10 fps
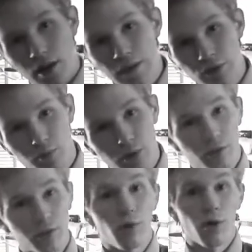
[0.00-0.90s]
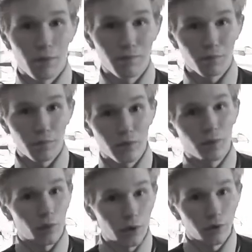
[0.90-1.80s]
knives can be pretty small
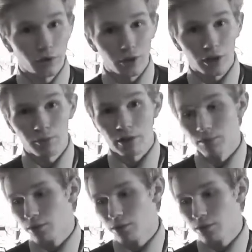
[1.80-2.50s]
what use are they going to be?